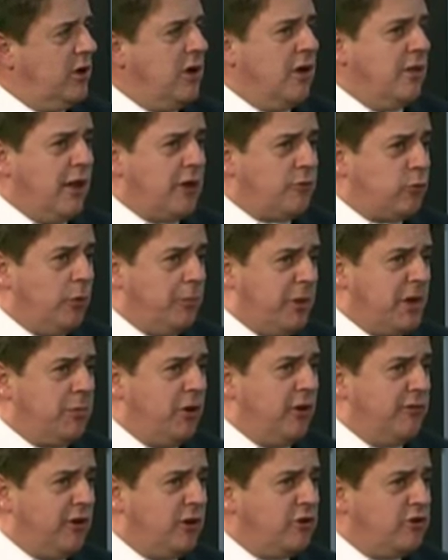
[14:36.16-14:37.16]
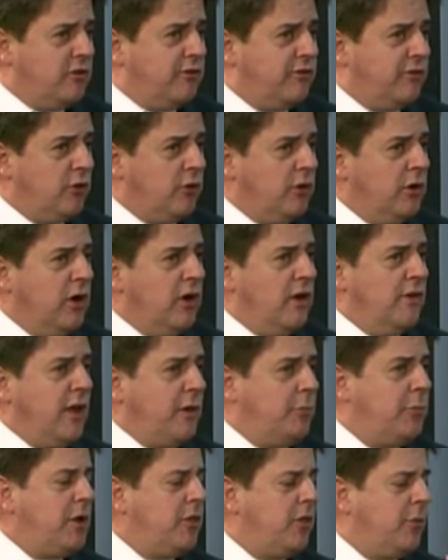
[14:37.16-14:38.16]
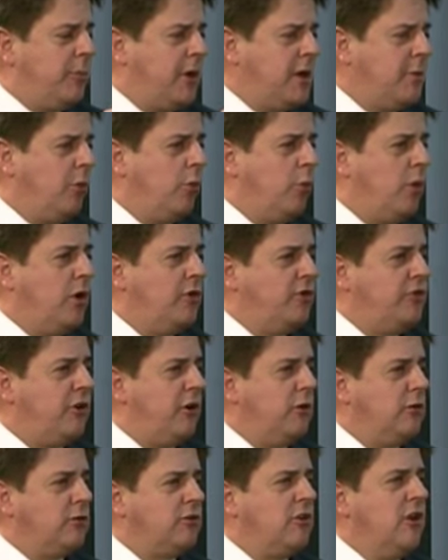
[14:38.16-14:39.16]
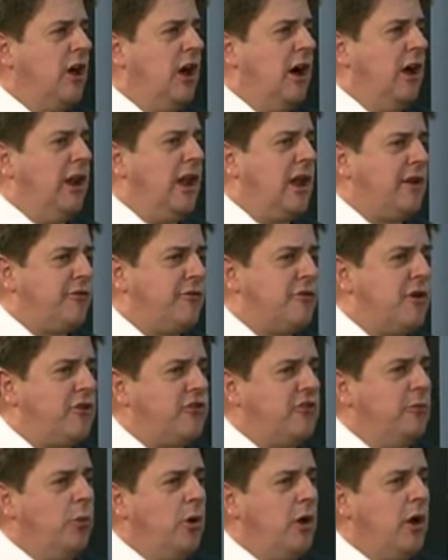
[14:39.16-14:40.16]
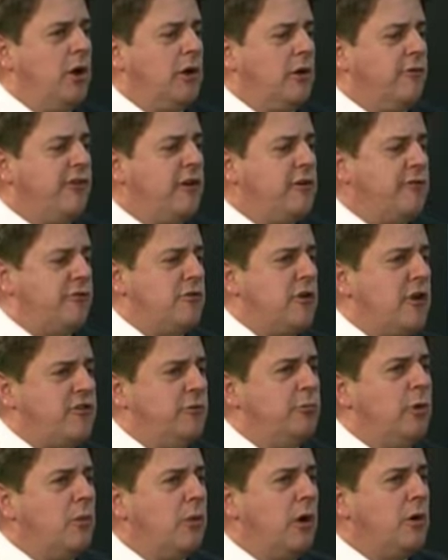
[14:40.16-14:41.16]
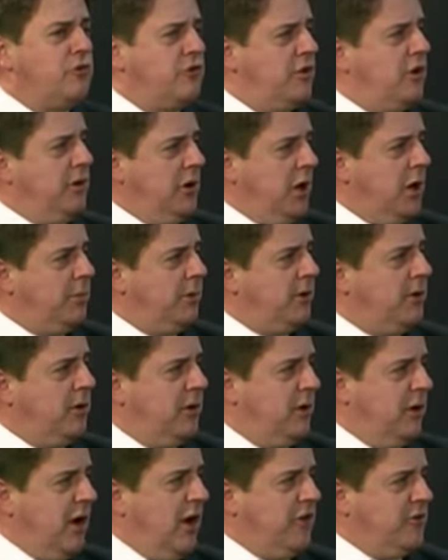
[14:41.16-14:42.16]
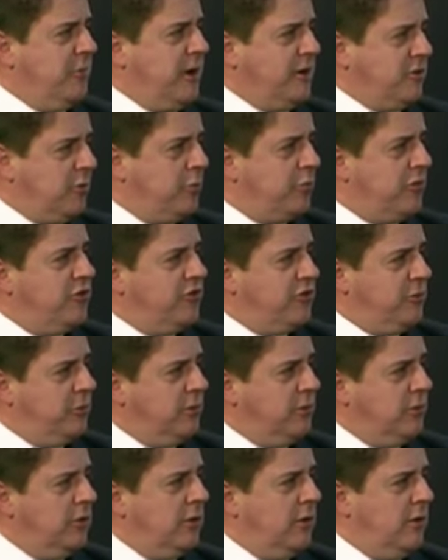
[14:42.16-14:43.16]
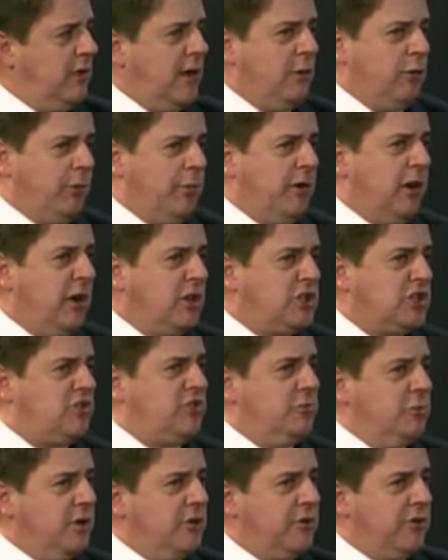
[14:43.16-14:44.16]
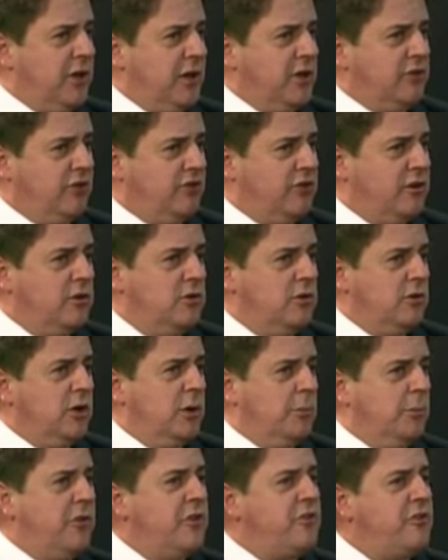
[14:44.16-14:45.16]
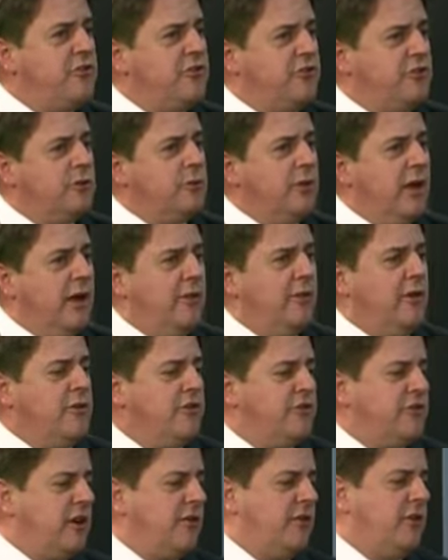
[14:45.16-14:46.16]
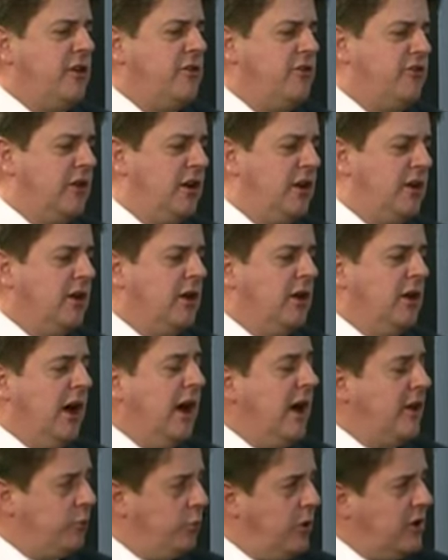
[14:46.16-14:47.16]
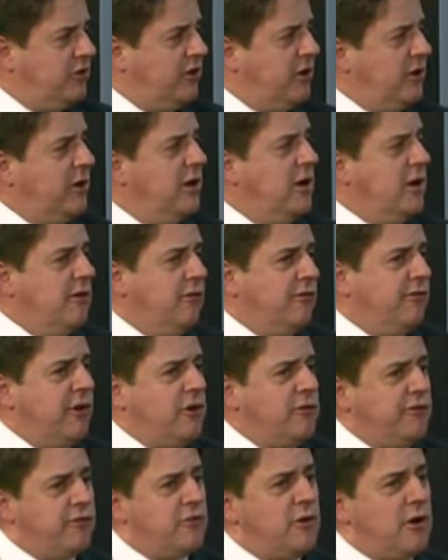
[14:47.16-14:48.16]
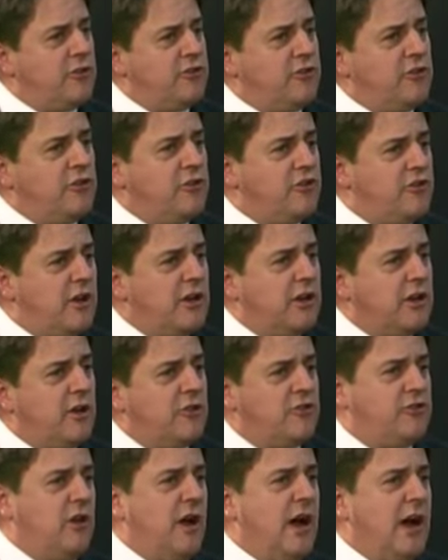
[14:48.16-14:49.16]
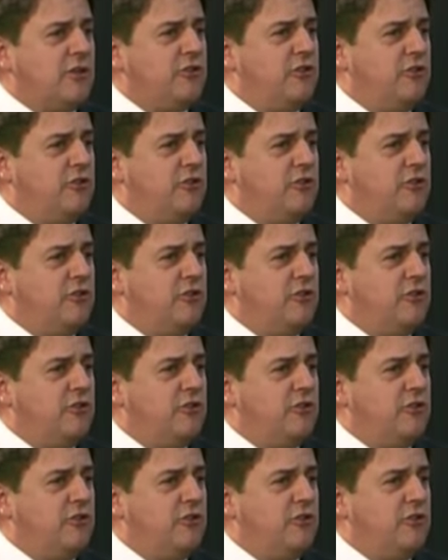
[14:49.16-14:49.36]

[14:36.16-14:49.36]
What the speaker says: That's what people have voted for. The people weren't told, elect for us and vote for us and we won't turn up, as a matter of principle. That would have been a legitimate thing to do, but they didn't do that. Instead, they said, as we did, vote for us and send us to act